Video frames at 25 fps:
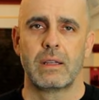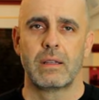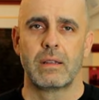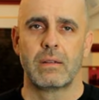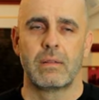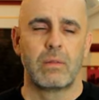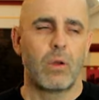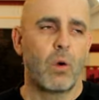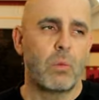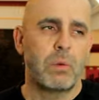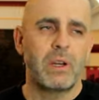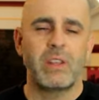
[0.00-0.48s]

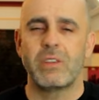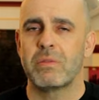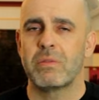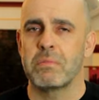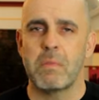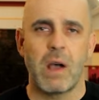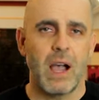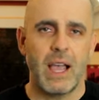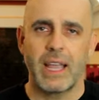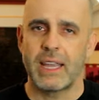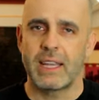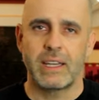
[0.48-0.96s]
Nobody's
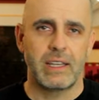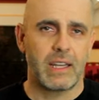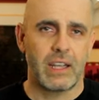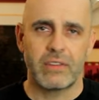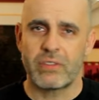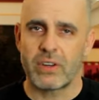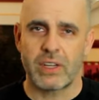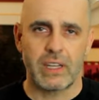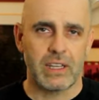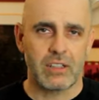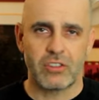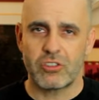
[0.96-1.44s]
mind
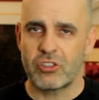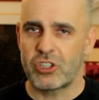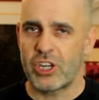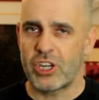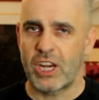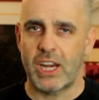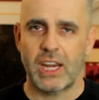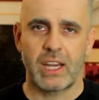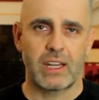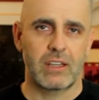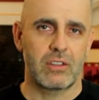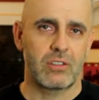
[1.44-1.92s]
ever gets
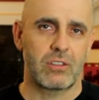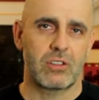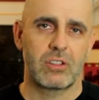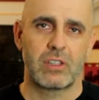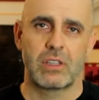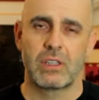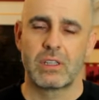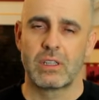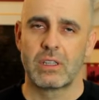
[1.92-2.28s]
changed.